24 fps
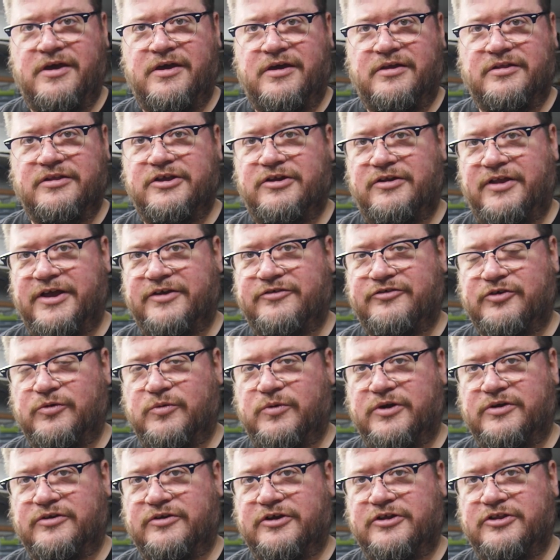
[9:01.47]
A little extra
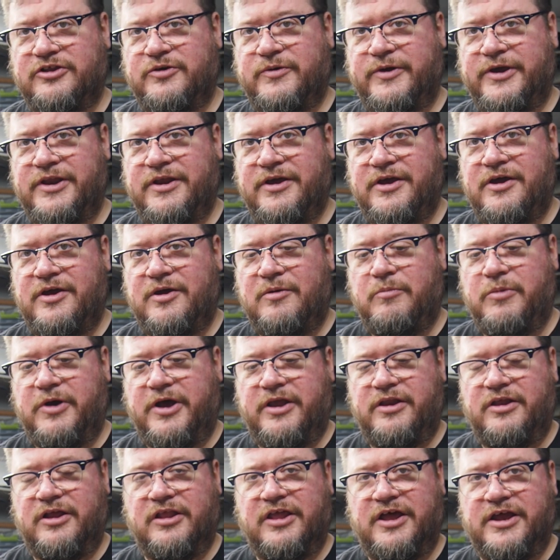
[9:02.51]
work to glue it,
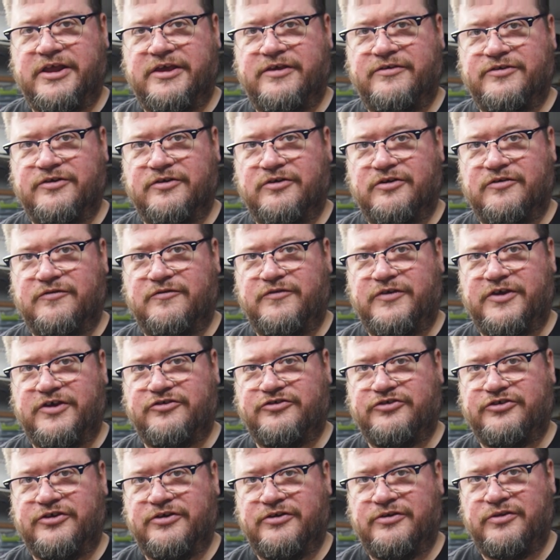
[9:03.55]
but a lot easier to
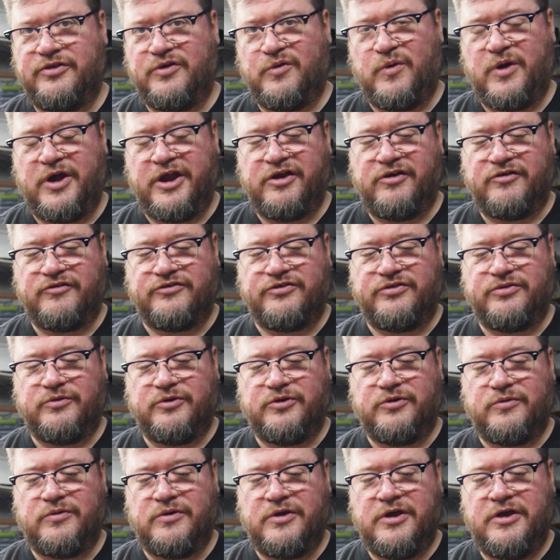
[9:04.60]
fish the wires
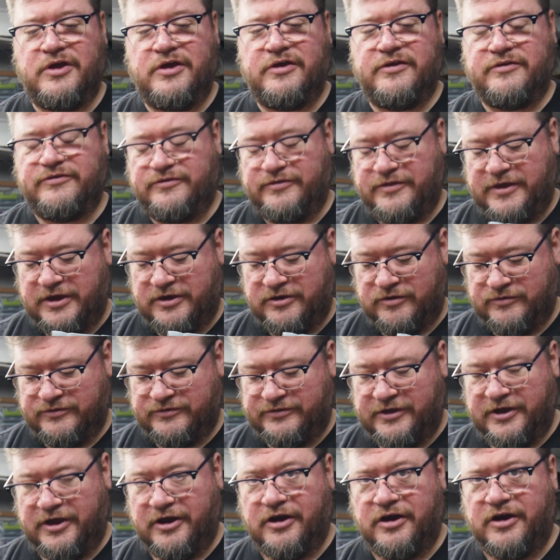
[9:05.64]
through. So that goes
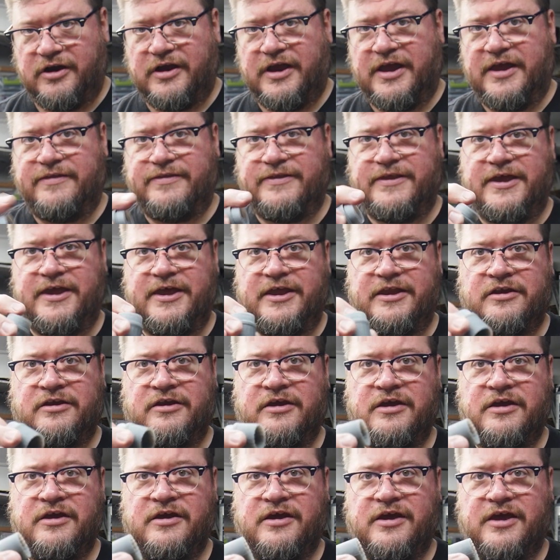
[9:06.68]
there, and then,
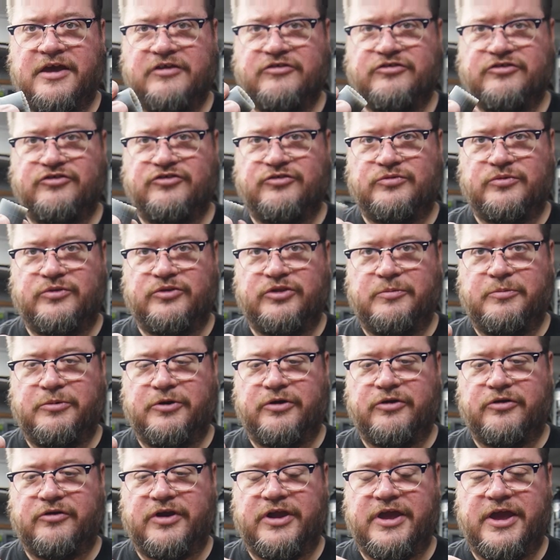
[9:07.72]
as usual, the
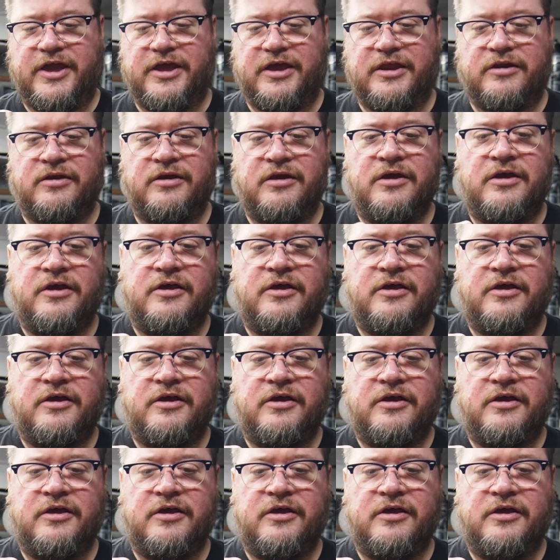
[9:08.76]
burner can.